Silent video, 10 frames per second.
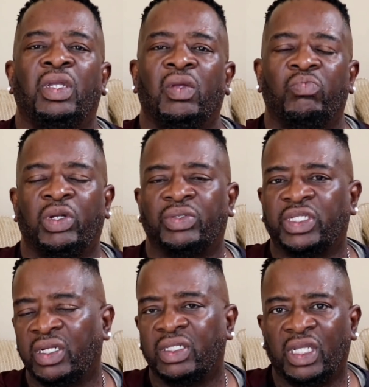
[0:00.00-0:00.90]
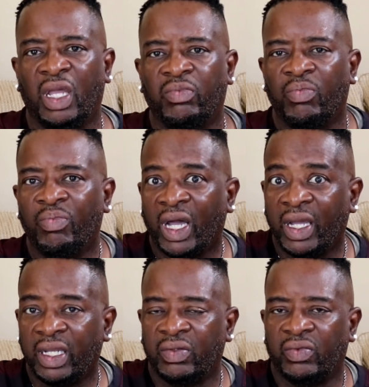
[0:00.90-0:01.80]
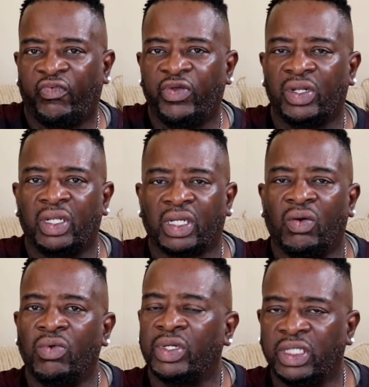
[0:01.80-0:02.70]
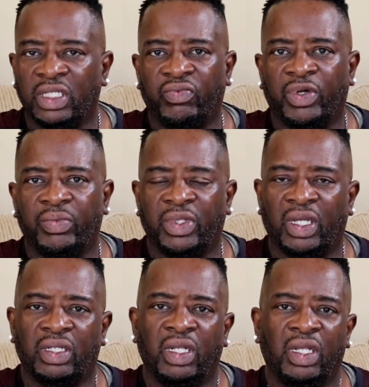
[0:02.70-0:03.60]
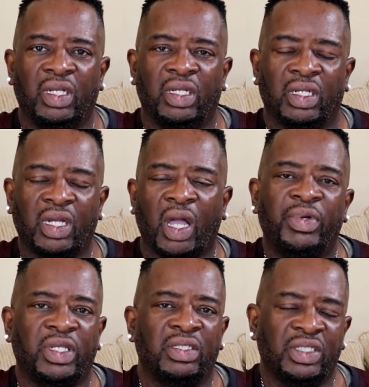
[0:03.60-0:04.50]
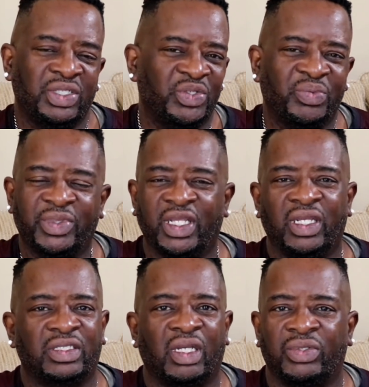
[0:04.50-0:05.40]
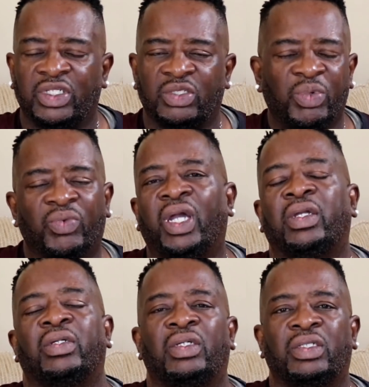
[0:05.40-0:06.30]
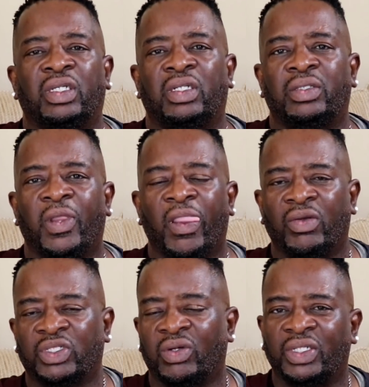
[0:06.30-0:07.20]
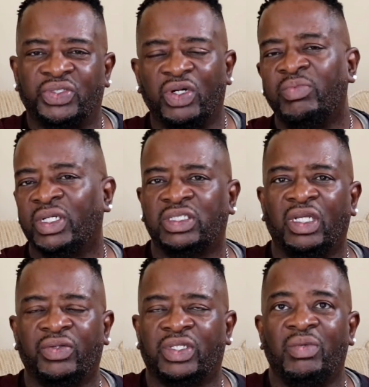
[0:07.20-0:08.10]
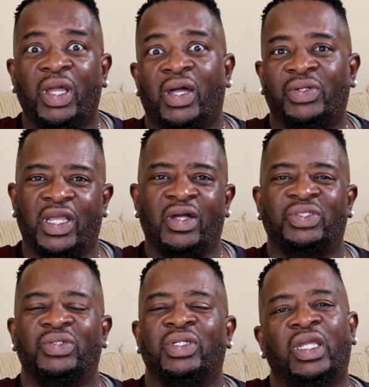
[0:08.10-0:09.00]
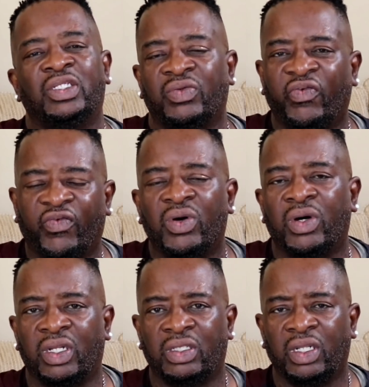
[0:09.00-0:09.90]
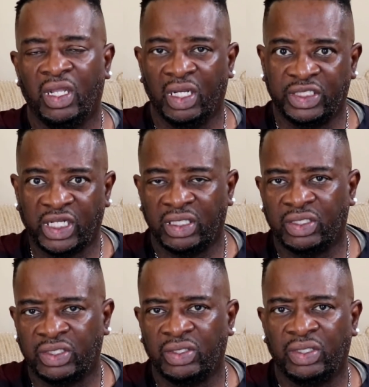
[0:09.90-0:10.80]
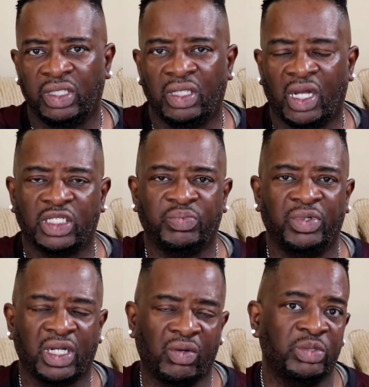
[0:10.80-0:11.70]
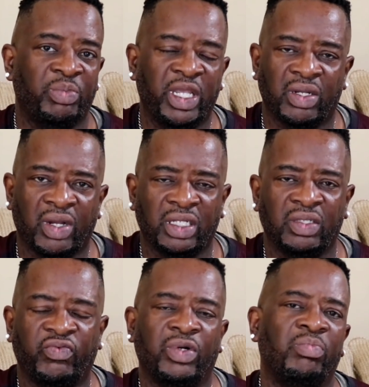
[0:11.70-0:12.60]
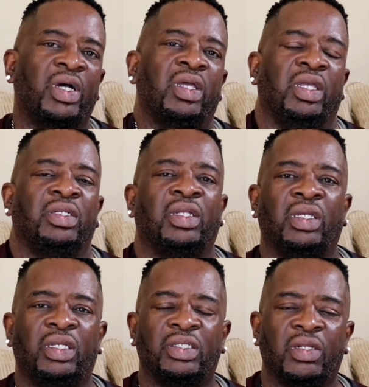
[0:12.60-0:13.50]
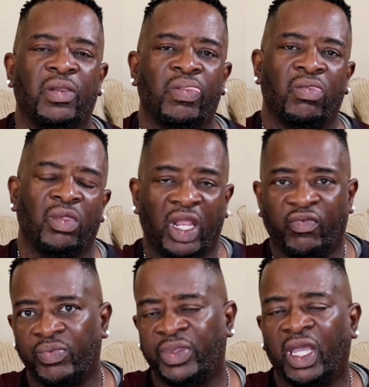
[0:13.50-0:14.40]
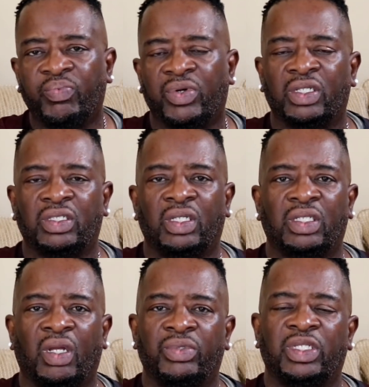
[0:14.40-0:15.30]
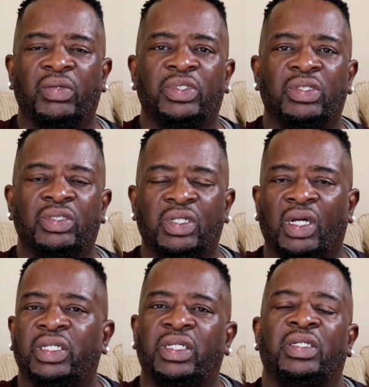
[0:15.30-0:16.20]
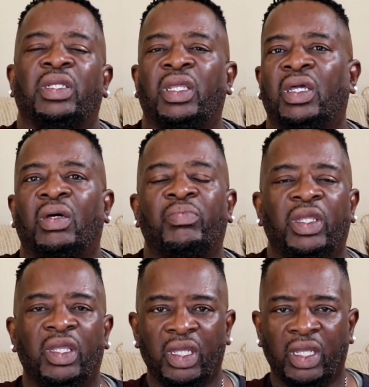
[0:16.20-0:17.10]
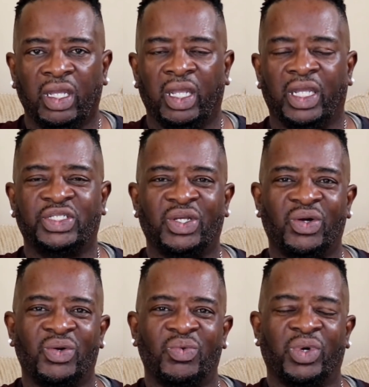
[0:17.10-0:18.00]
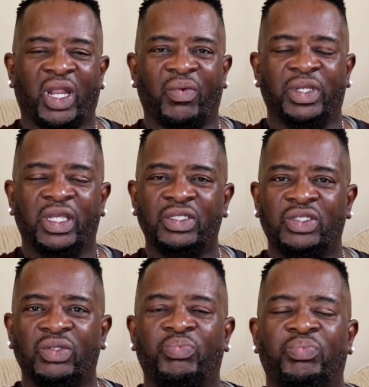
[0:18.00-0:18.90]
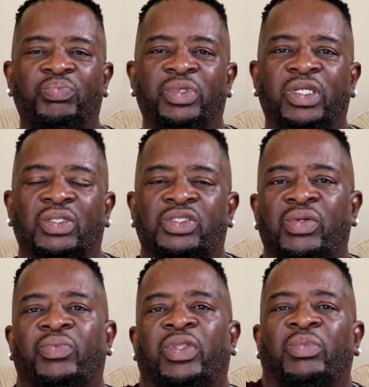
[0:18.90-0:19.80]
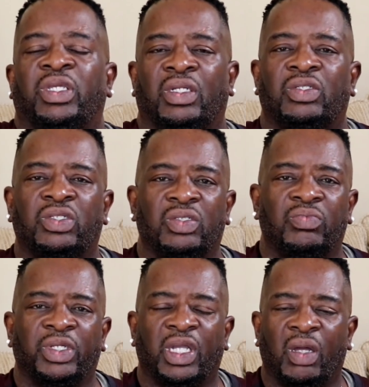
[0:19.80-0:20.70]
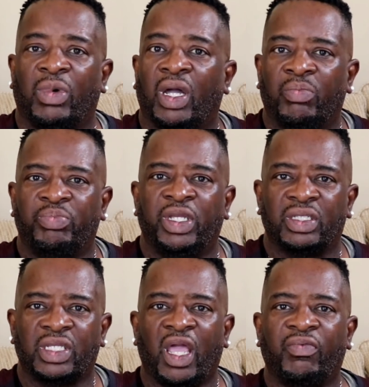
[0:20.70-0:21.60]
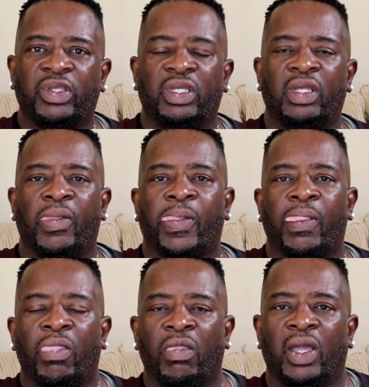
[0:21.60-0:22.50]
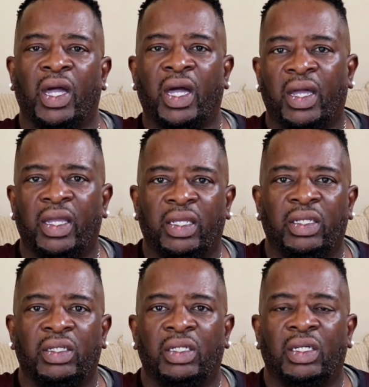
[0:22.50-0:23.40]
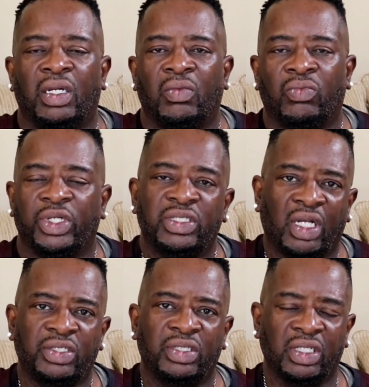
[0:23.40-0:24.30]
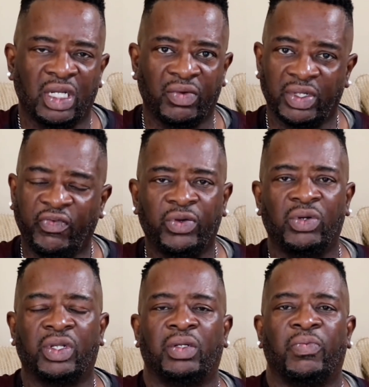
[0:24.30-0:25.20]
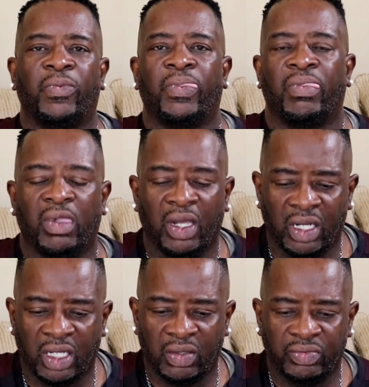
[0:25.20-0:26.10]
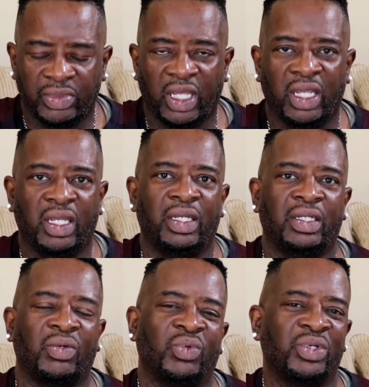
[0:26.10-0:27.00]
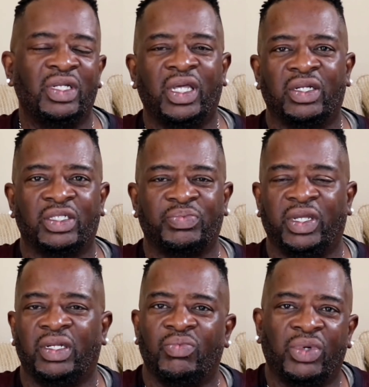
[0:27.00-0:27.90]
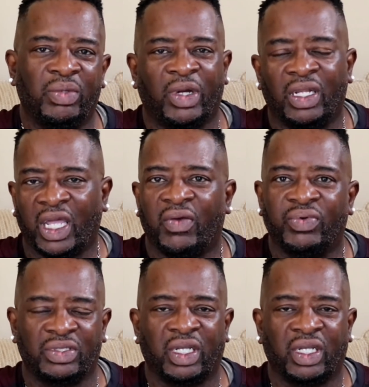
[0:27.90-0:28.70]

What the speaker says: But it was at that time, with my feeling like I wanted to give up, that God began to do some things that were just miraculous. And so I drove myself somehow down to Gainesville, Florida, and checked into the hospital, and I was Baker right there for about 8 days. And from that process, I was able to start getting help. And so when I began to get strength and began to become my biggest advocate, I reached out to the governor of Florida, and I wrote a letter explaining what my life was like